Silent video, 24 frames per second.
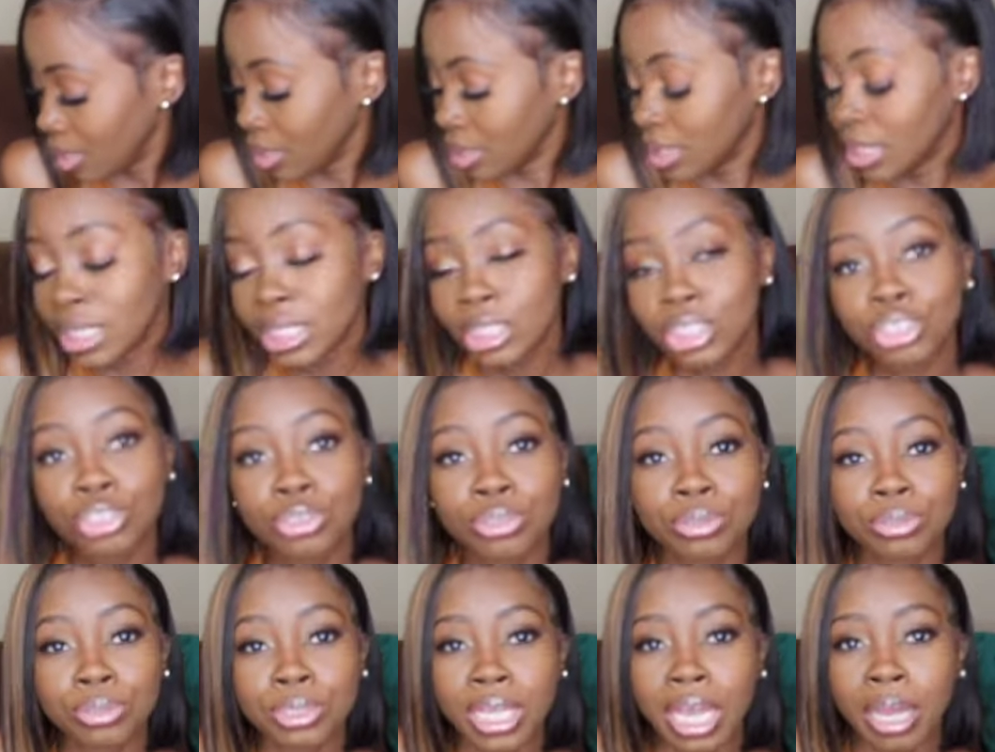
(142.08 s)
these
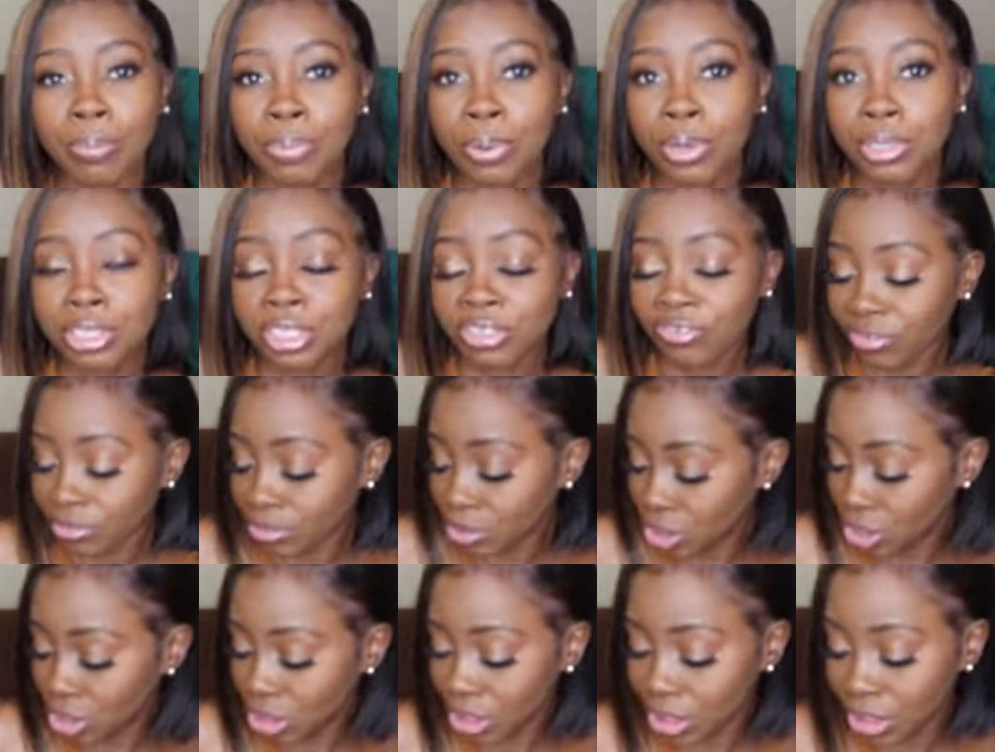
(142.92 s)
shoes I purchased from
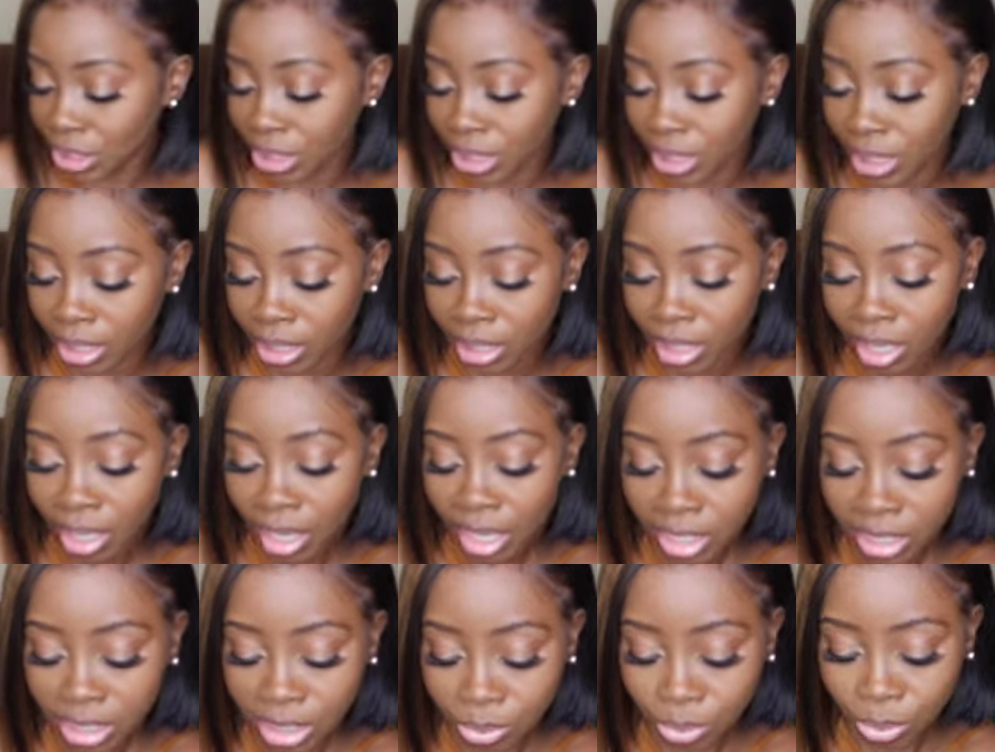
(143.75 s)
Shein.
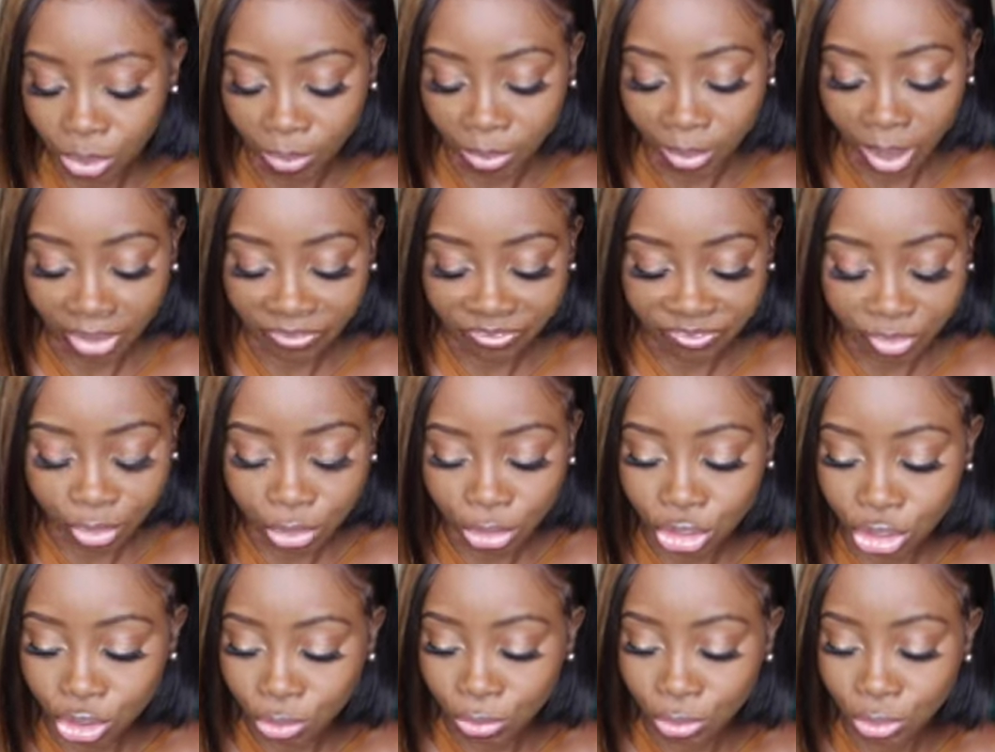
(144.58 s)
These were my
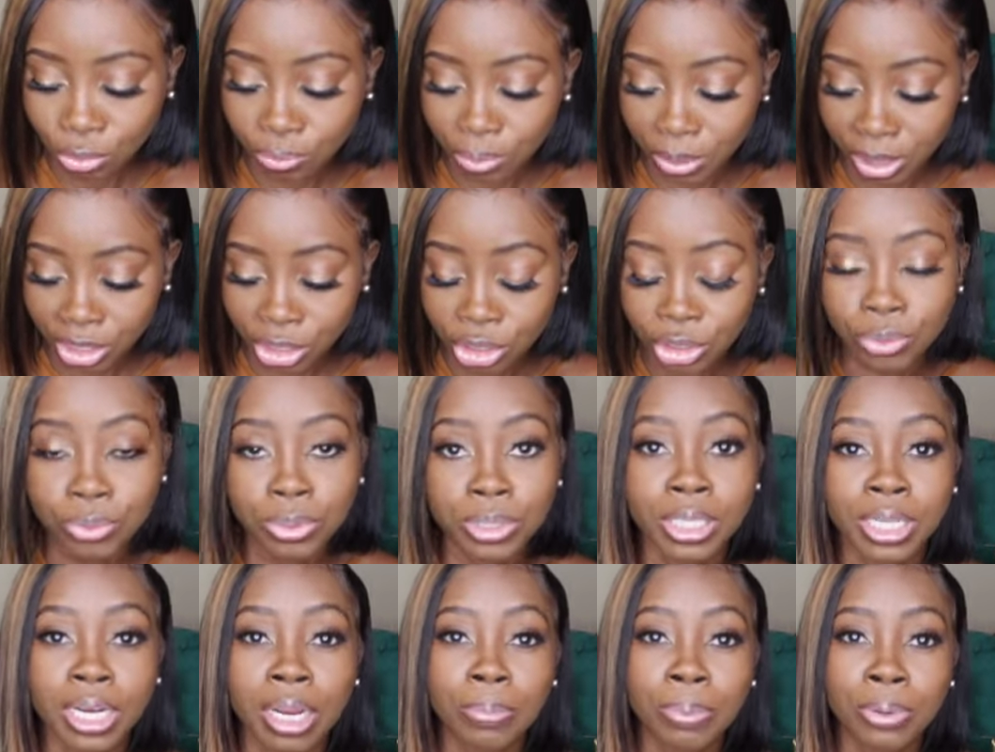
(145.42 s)
first pair of
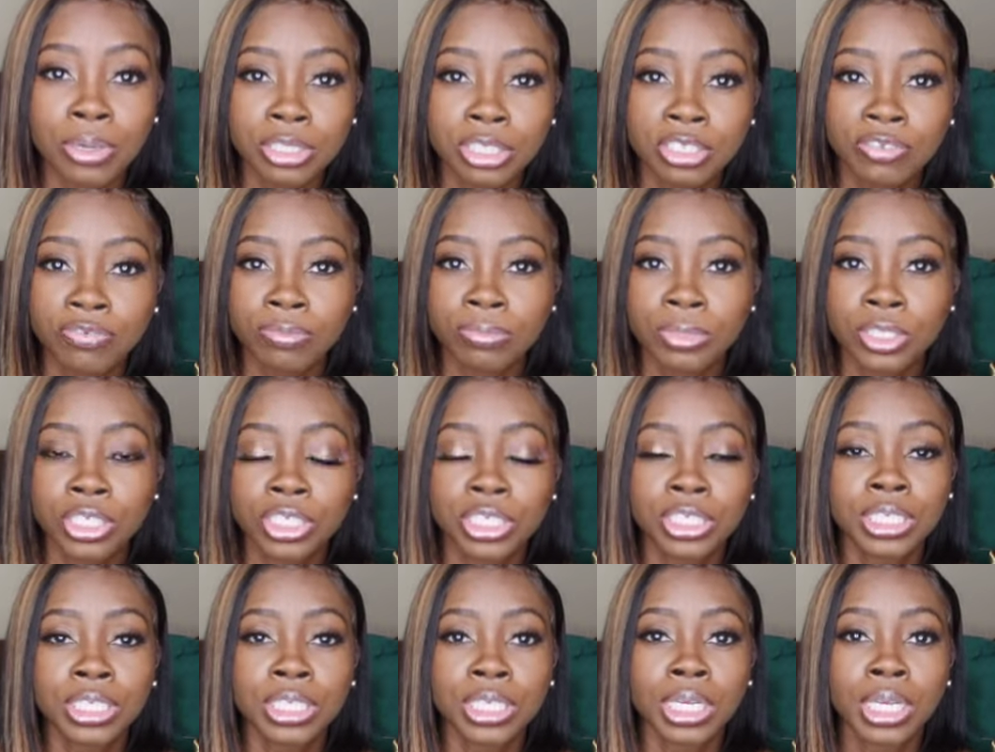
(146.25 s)
shoes that I purchased from
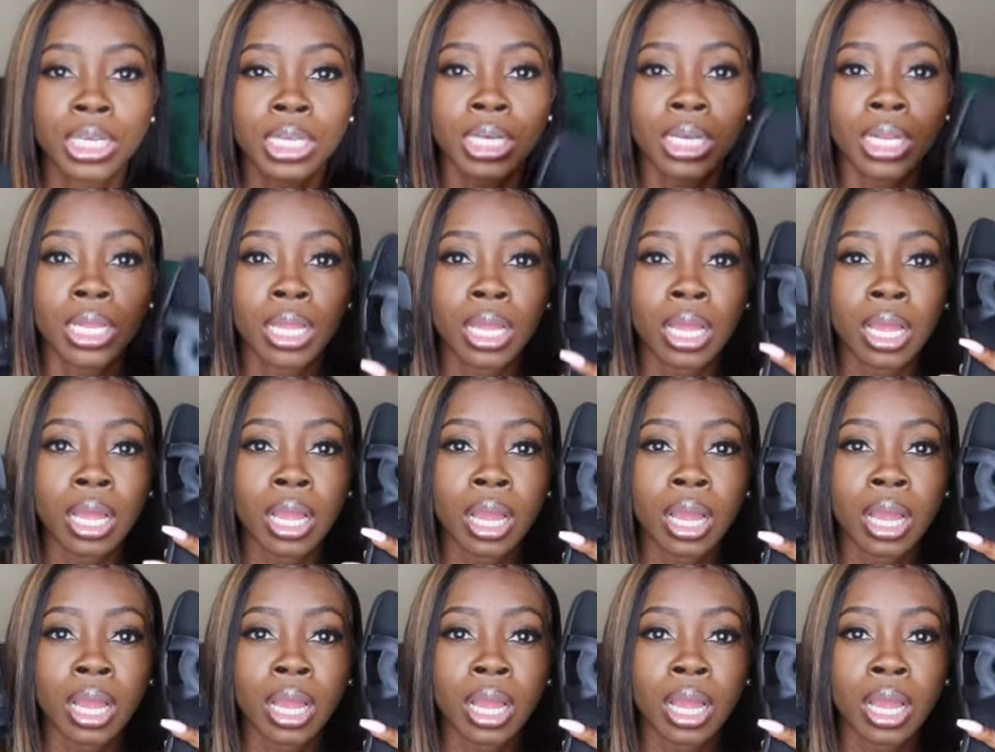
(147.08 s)
Shein.